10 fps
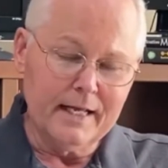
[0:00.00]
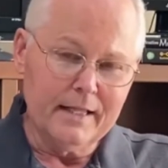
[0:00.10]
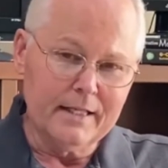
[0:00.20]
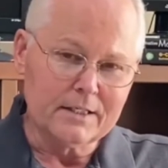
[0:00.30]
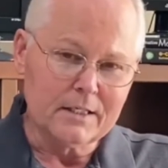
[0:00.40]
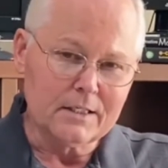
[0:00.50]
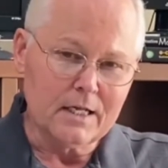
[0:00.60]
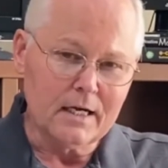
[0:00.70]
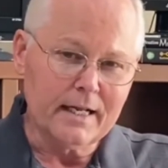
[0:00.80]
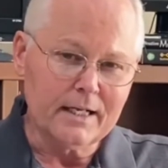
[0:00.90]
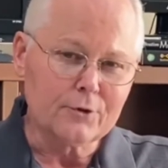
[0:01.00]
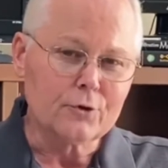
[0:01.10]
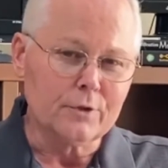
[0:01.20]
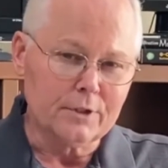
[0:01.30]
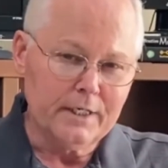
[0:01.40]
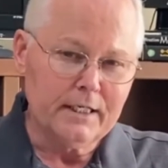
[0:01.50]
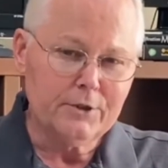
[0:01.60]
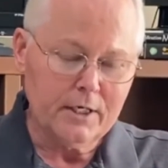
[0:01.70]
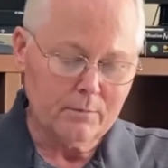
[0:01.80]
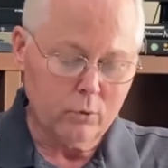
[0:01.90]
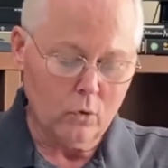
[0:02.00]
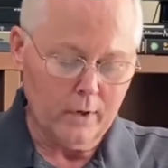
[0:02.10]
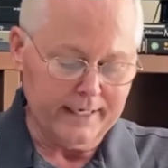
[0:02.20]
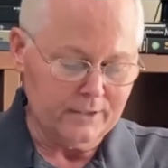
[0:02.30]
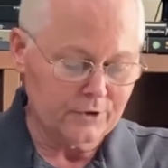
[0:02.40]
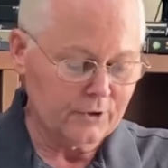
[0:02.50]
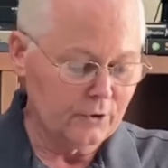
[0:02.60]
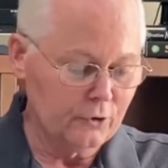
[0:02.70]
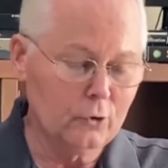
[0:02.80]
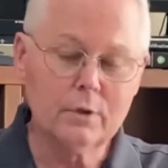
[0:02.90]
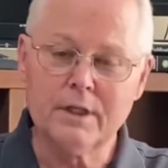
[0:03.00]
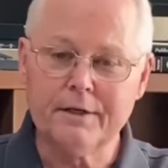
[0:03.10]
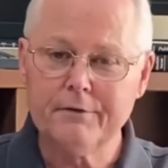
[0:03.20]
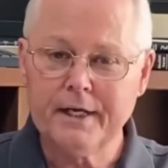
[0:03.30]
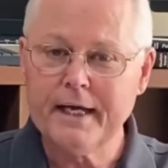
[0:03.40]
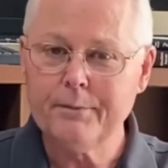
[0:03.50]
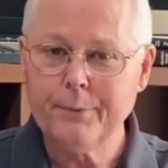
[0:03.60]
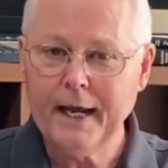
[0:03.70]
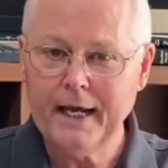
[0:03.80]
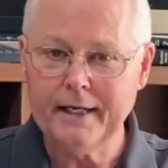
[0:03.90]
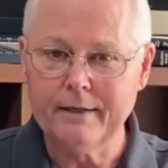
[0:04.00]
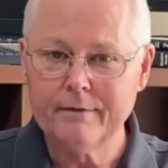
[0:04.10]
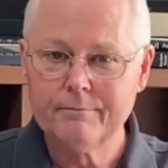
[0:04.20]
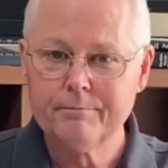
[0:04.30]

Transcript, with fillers: This is done at strategic points to alleviate pain.